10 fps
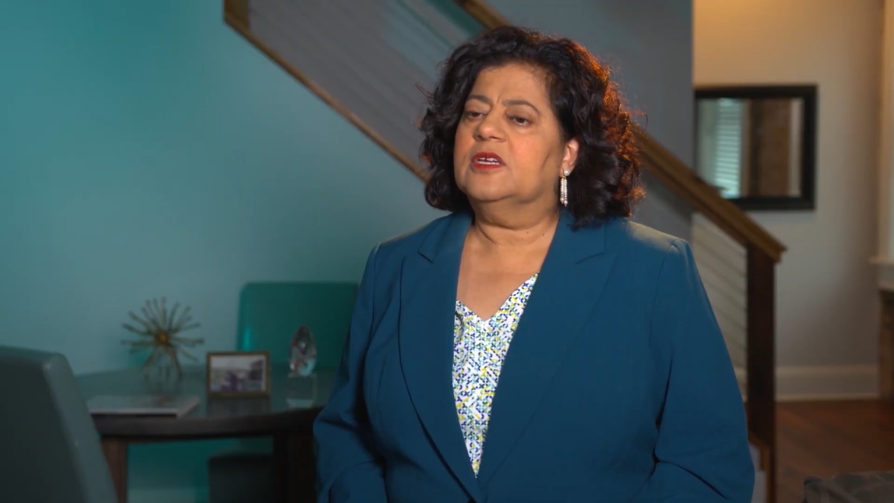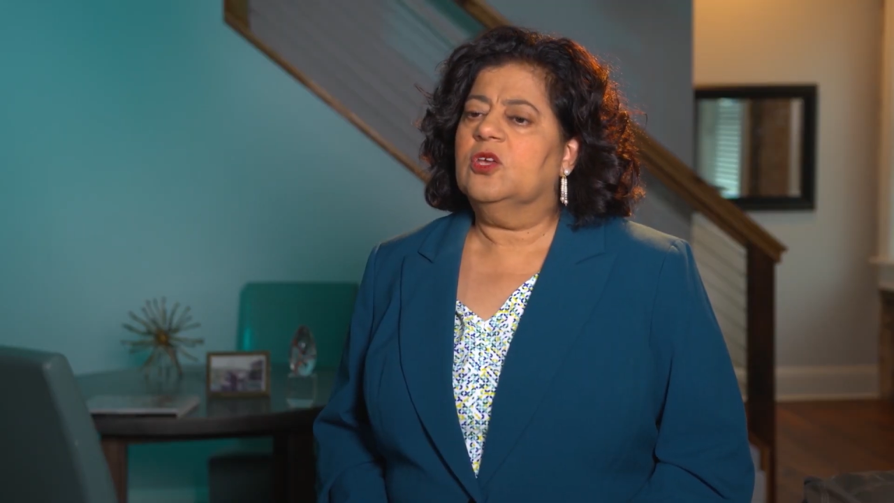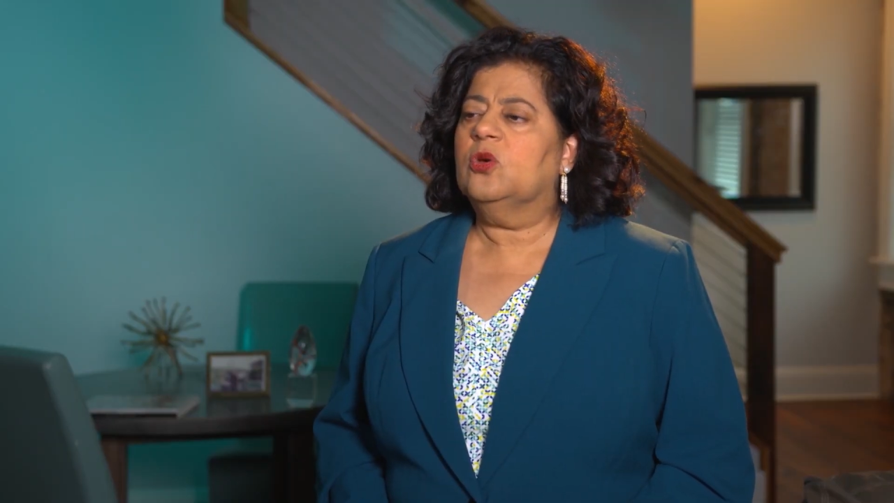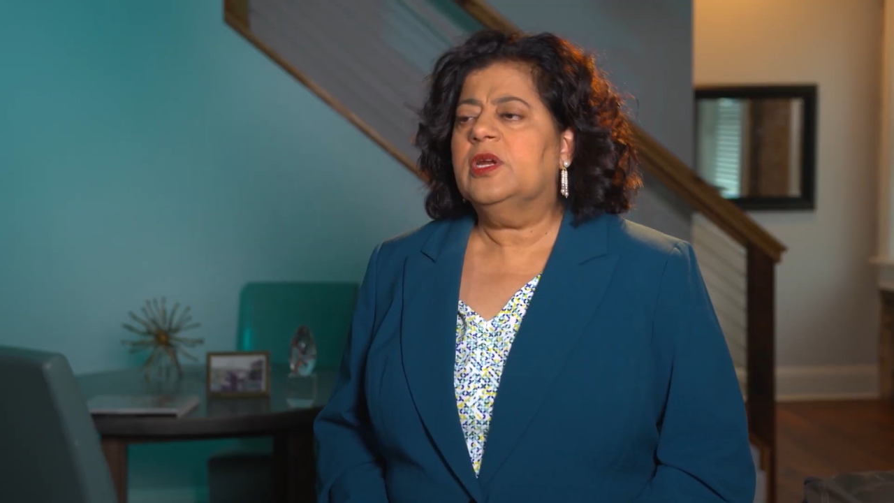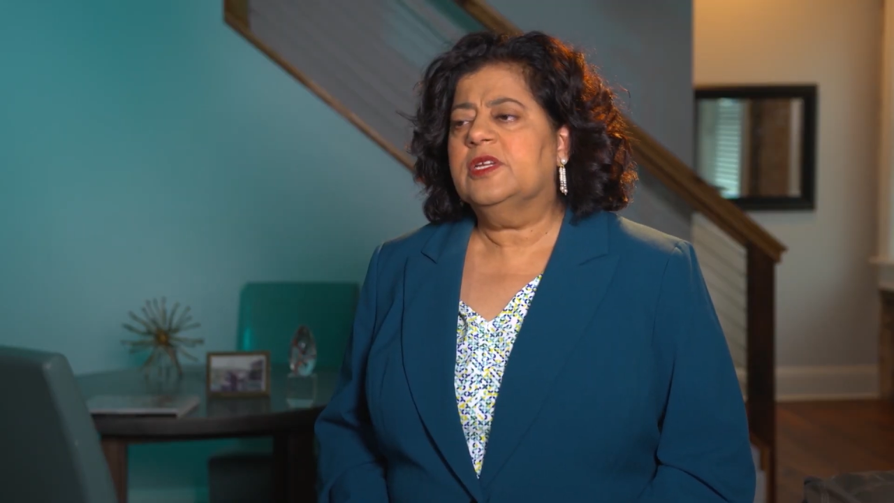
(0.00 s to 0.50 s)

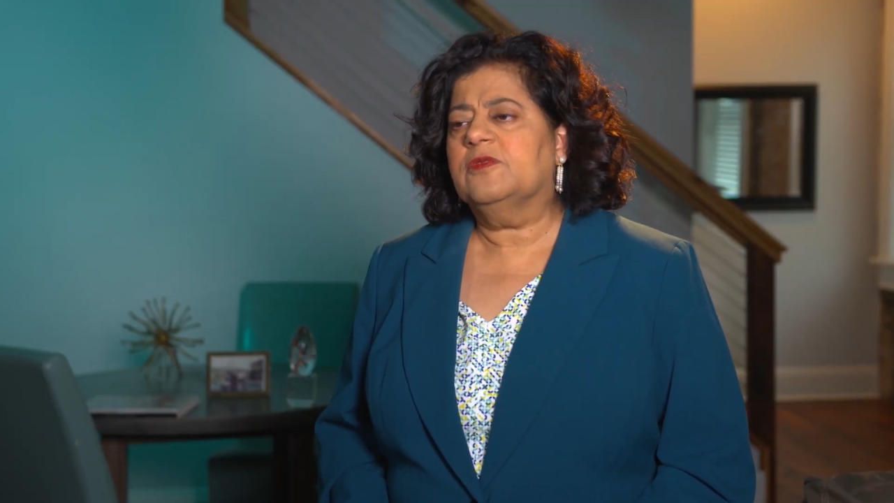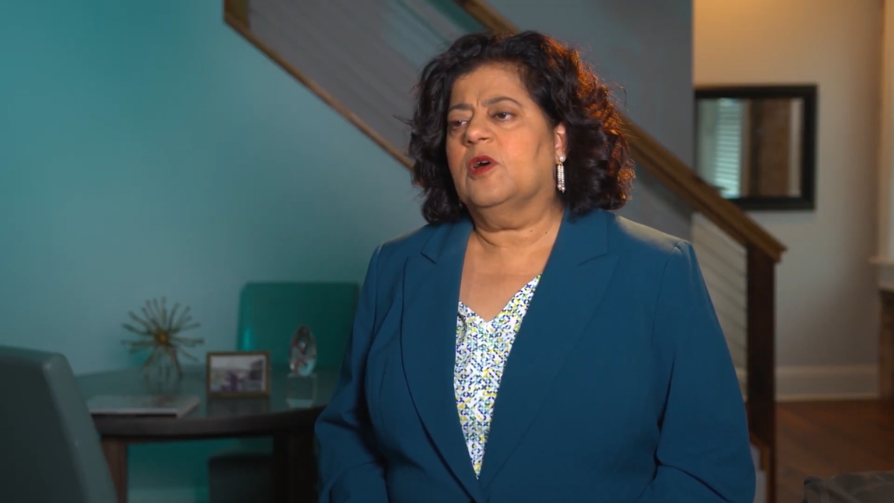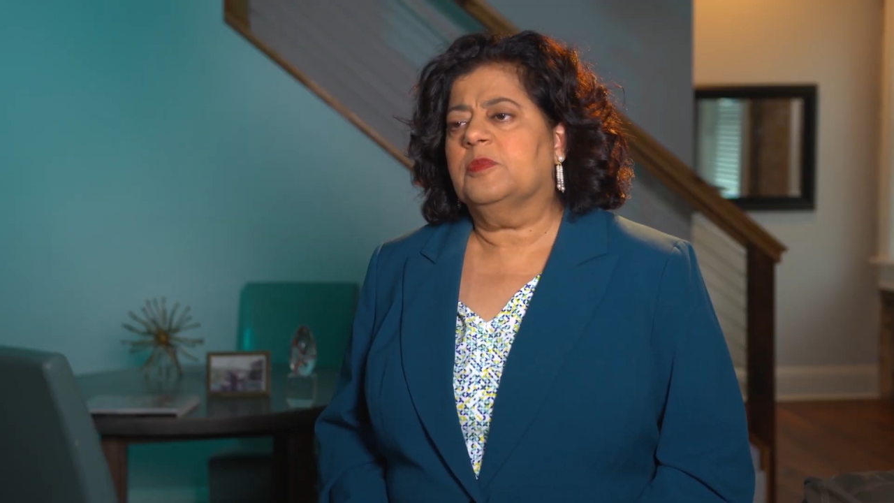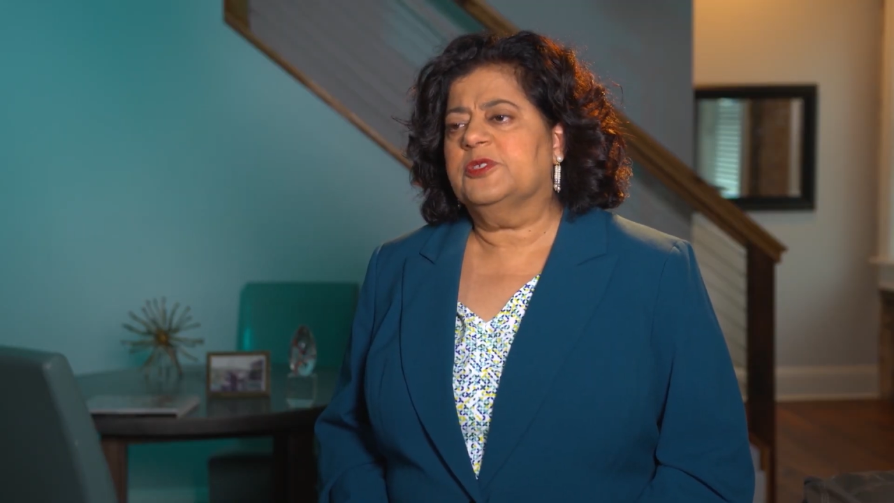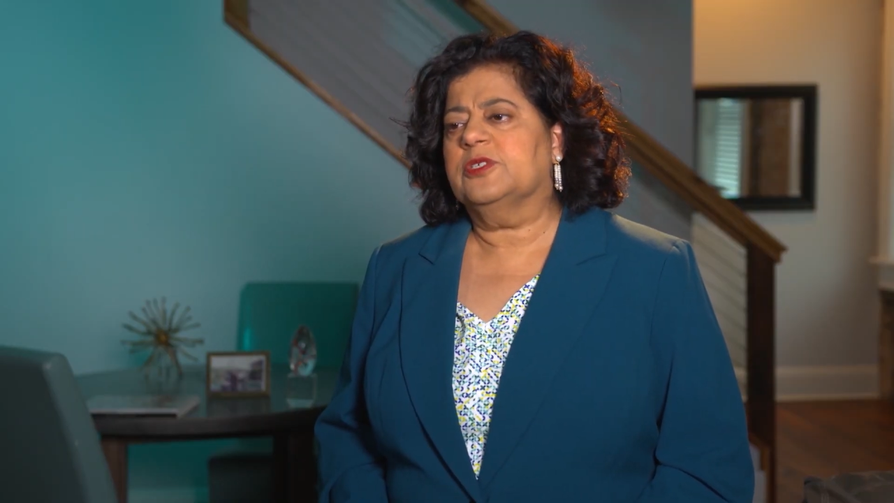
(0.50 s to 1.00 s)
curative
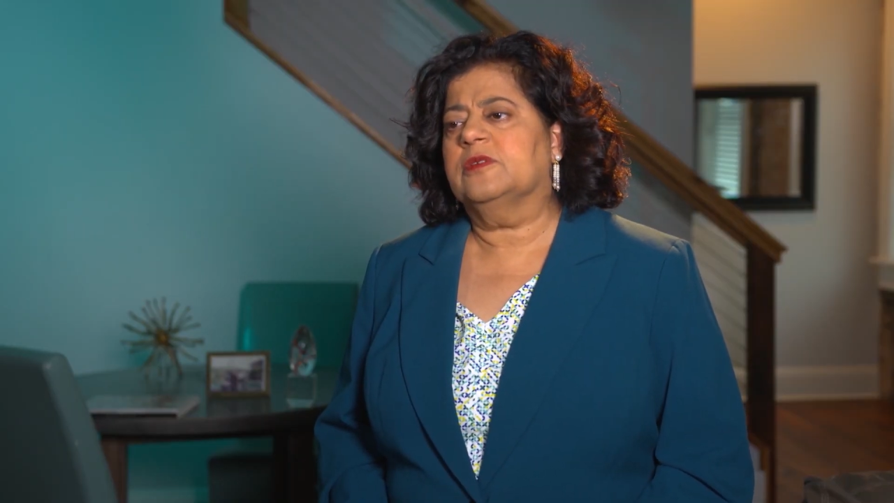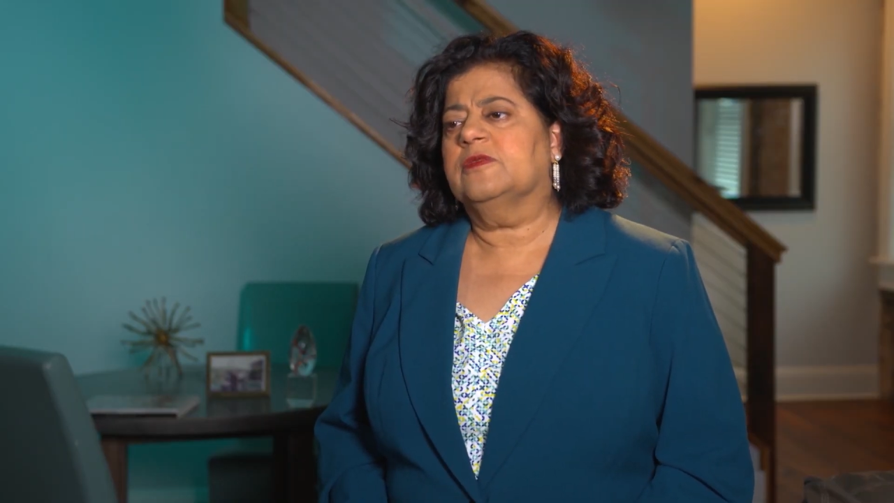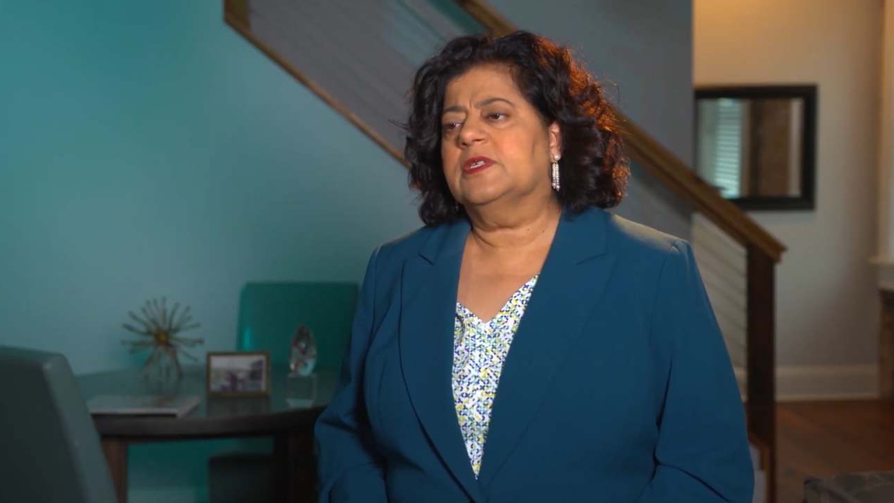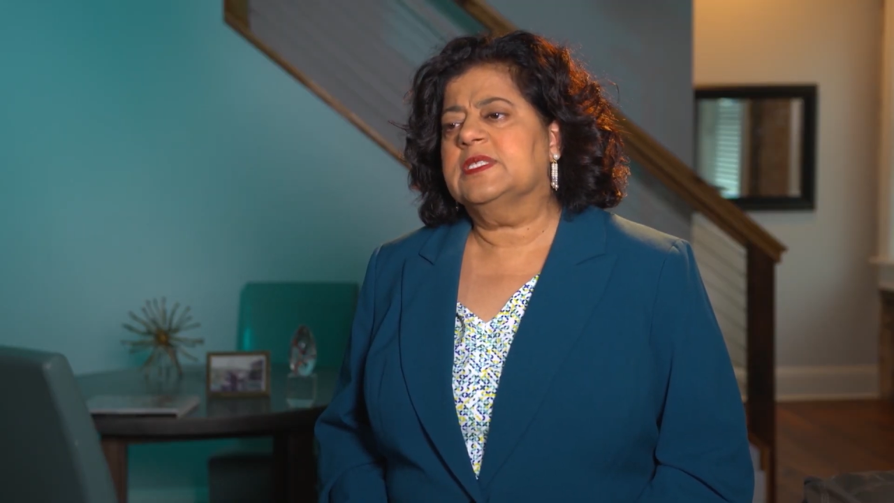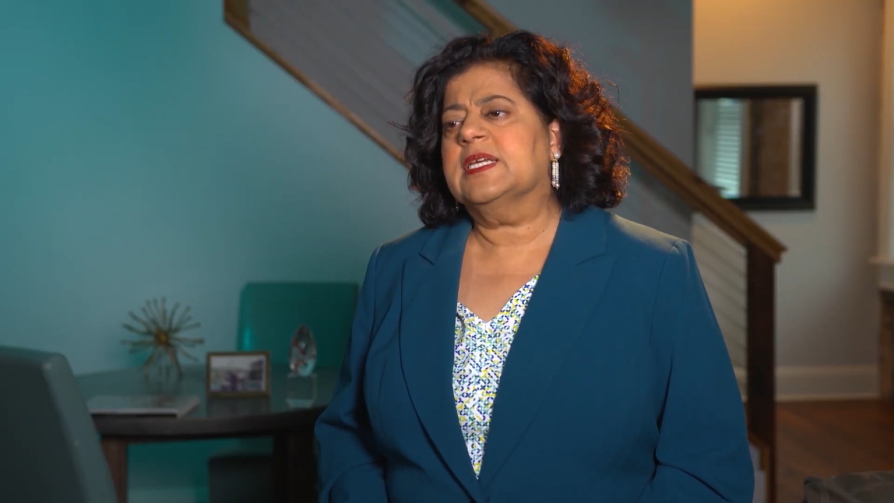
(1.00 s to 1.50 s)
option
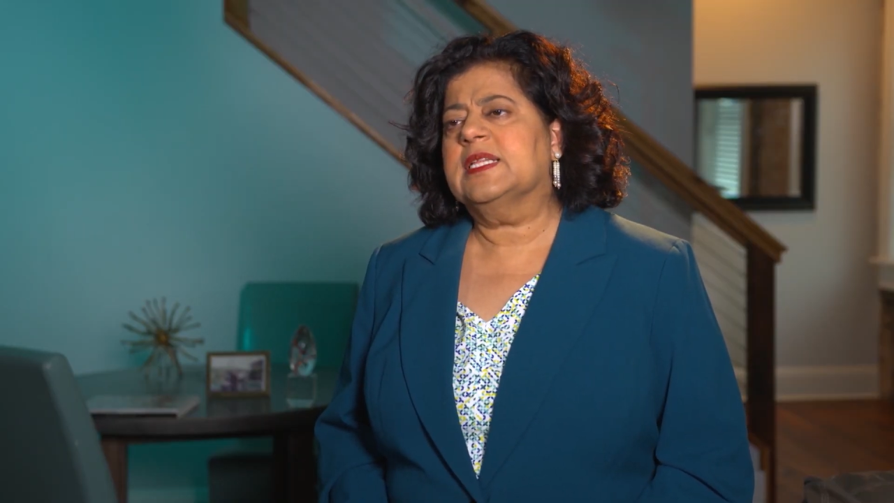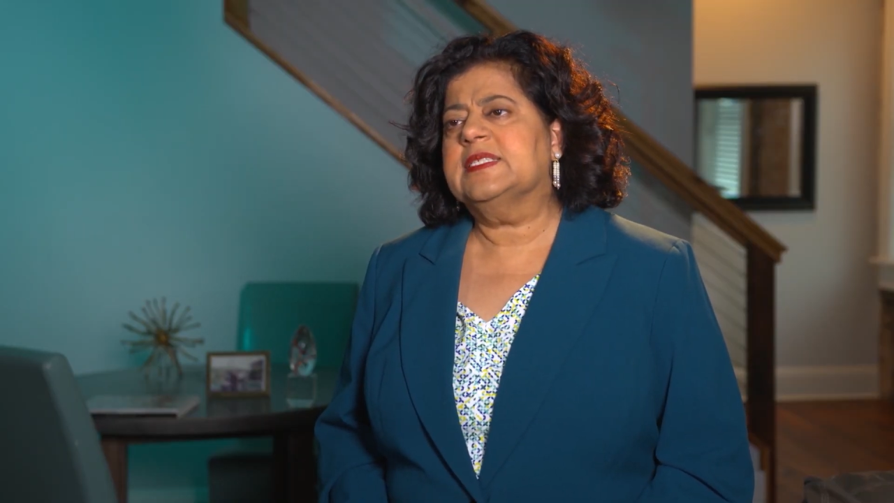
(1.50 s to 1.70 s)
for sickle